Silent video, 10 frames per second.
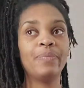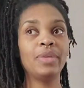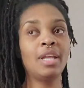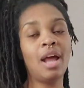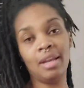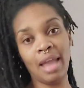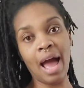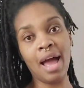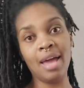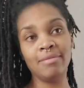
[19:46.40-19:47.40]
in our
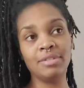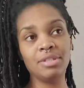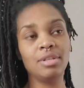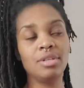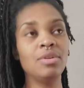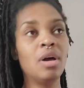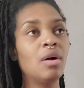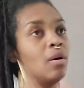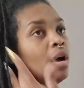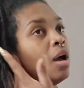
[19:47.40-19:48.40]
lives, you
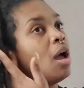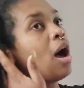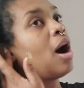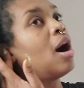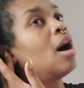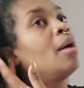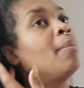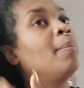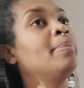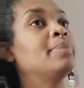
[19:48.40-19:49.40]
know,
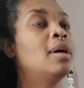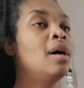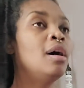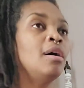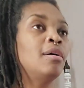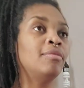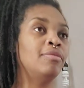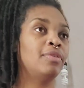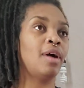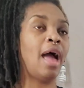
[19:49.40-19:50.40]

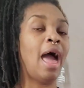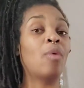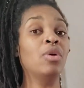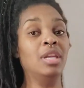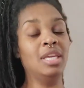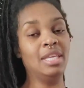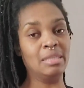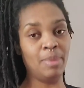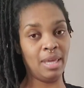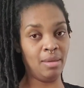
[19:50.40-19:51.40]
of our needs
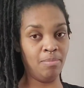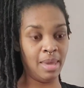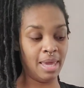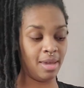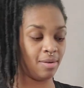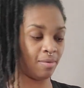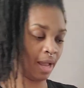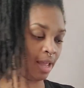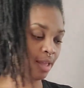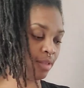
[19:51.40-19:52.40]
being met,
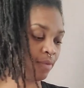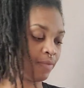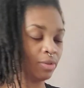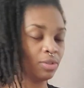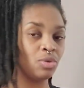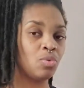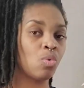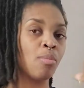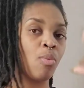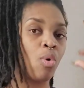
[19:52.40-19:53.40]
right? The first two
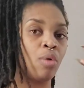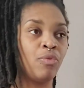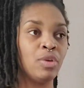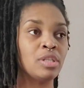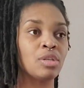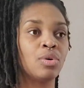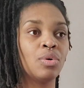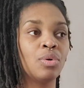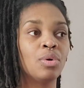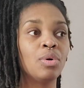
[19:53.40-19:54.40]
were more
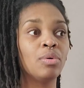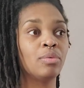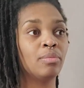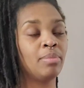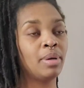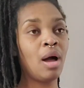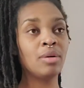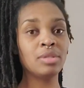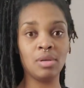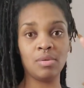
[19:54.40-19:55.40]
physical, but
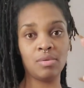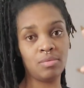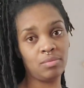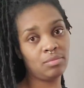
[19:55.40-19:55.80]
also